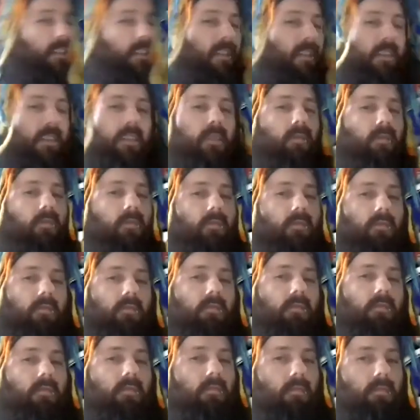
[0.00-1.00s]

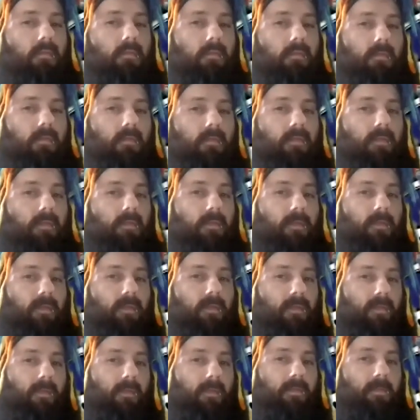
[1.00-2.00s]

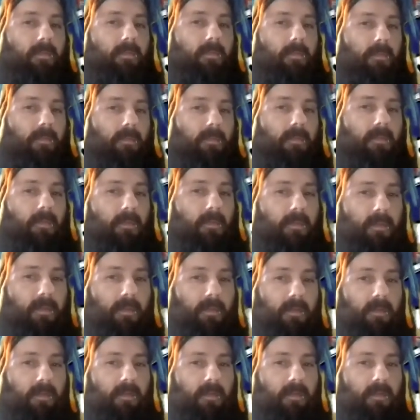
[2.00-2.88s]
This person isn't speaking.